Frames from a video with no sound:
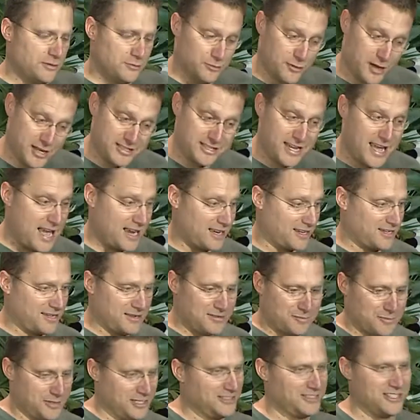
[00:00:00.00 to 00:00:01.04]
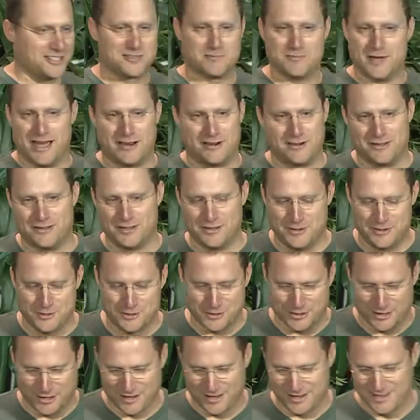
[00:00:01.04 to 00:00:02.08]
It's great tech, but that doesn't matter to the
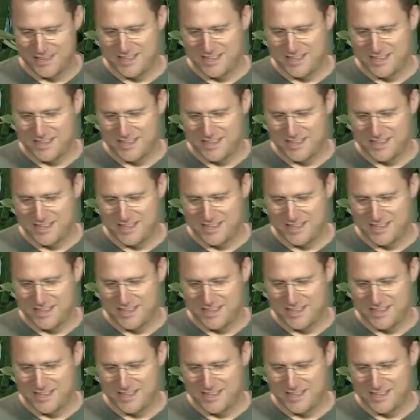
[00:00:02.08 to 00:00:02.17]
user.